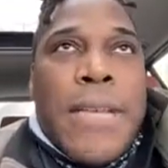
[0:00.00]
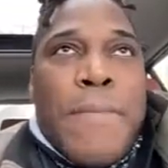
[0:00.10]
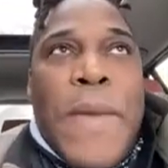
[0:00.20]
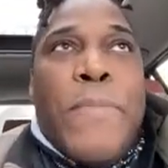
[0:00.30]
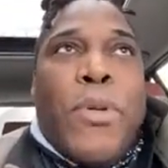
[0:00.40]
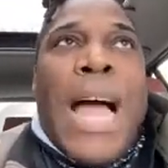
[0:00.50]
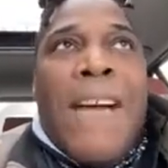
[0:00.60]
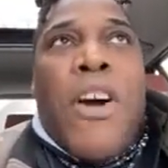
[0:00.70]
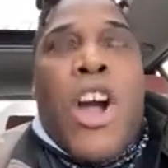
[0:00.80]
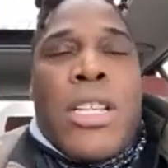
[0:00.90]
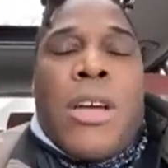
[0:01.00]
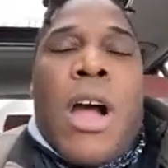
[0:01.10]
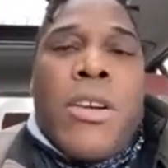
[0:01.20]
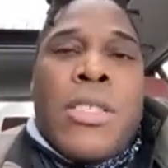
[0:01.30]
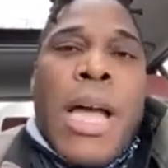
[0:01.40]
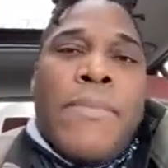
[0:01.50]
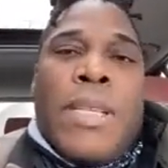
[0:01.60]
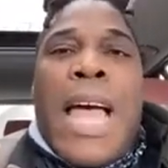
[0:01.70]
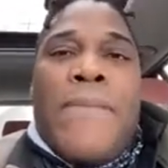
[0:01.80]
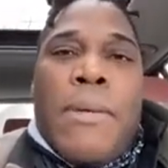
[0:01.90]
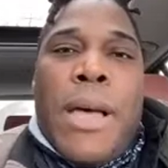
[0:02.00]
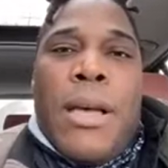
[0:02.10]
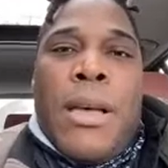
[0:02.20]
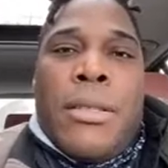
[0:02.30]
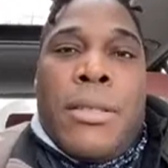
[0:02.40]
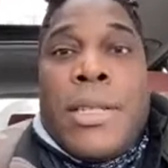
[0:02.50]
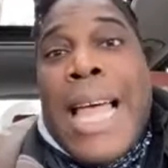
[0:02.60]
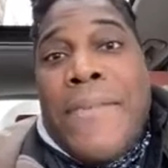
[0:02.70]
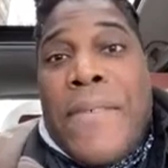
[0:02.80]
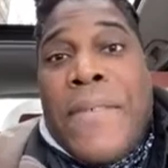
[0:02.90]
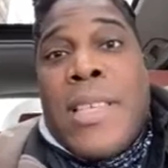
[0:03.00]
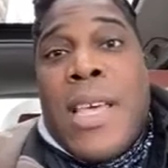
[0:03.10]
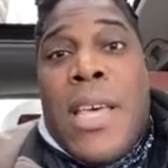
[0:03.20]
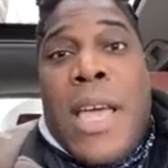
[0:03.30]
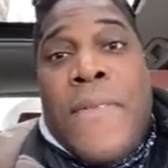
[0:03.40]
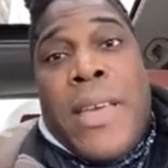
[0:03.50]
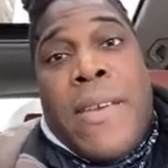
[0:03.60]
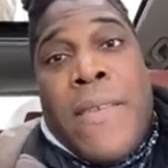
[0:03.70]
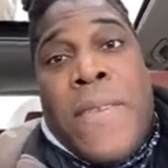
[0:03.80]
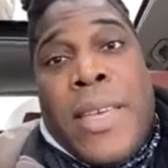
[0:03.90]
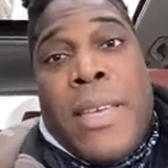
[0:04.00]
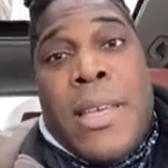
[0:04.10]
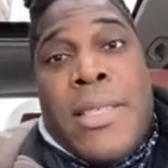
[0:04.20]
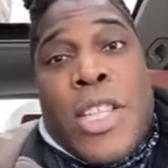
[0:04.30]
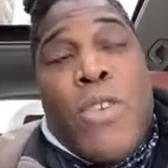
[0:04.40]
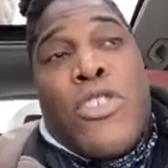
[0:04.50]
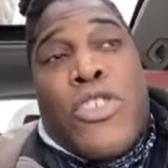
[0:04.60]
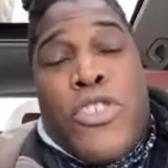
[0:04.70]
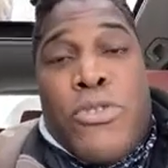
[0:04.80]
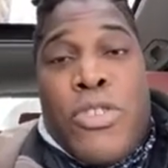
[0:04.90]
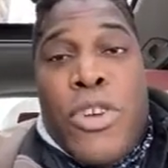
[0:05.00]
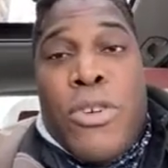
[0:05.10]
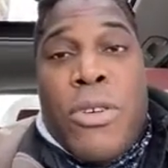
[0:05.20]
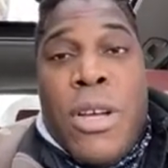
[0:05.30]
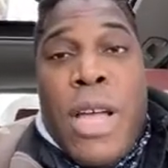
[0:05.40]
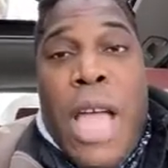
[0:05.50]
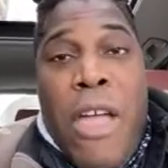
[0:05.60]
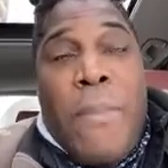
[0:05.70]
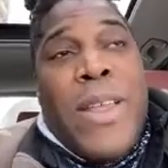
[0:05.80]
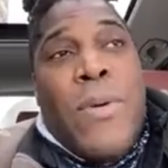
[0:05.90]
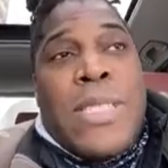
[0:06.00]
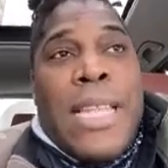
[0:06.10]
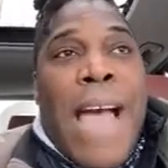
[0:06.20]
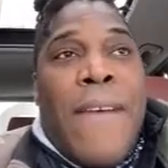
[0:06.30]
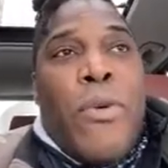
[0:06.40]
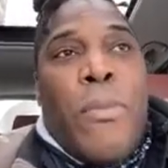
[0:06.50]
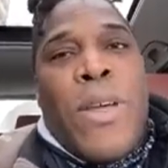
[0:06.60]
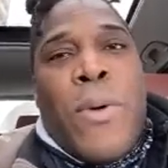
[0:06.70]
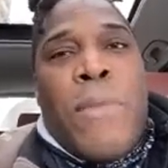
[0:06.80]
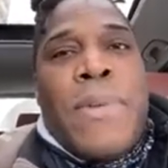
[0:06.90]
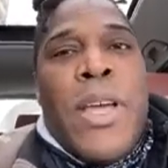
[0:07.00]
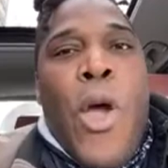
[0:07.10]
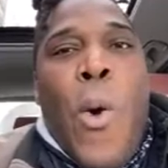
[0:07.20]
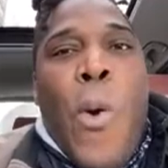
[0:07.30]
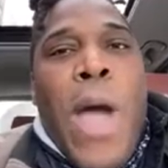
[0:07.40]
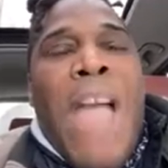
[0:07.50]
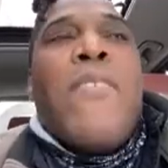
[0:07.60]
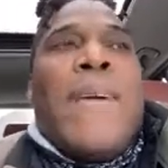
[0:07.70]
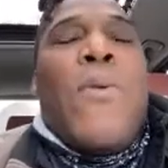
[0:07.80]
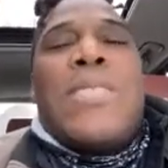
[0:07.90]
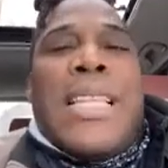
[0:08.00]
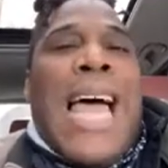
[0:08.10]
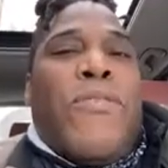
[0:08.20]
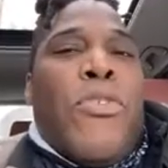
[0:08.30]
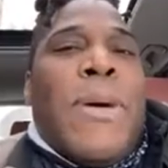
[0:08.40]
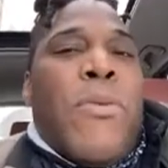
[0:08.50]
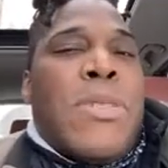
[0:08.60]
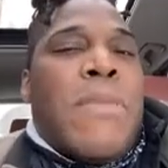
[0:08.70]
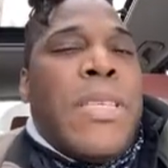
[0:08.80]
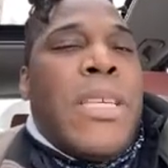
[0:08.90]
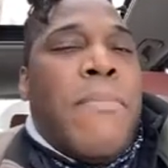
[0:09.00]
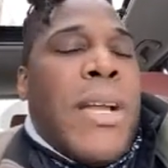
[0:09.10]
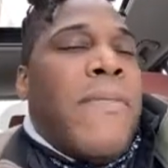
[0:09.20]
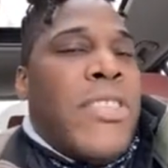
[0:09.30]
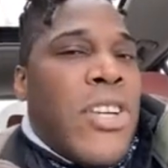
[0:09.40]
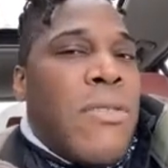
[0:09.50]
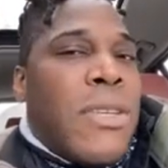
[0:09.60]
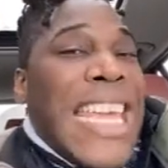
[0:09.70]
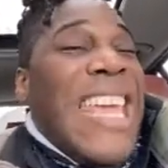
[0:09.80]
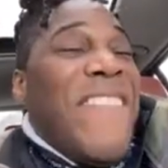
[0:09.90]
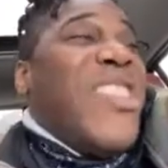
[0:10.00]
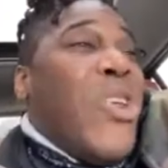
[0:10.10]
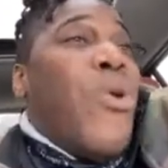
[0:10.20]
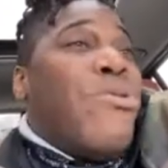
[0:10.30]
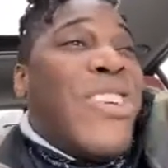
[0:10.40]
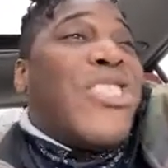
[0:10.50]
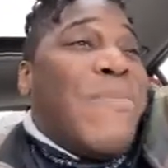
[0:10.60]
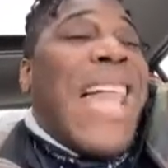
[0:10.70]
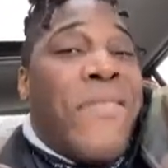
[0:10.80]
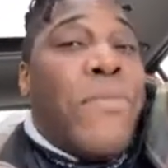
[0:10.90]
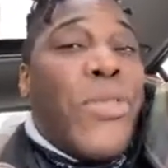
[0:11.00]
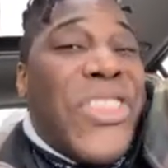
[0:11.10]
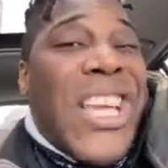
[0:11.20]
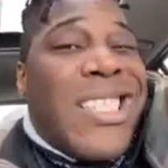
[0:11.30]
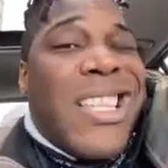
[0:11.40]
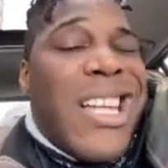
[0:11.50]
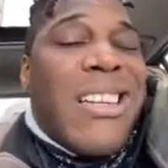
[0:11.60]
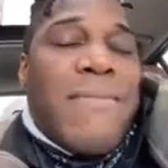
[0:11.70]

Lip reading: people have a harder time to laugh if it's closer to you. Everybody wants to laugh. Everybody wants to laugh. Nobody wants to be the butt of a joke, even though there's some laughable things in there.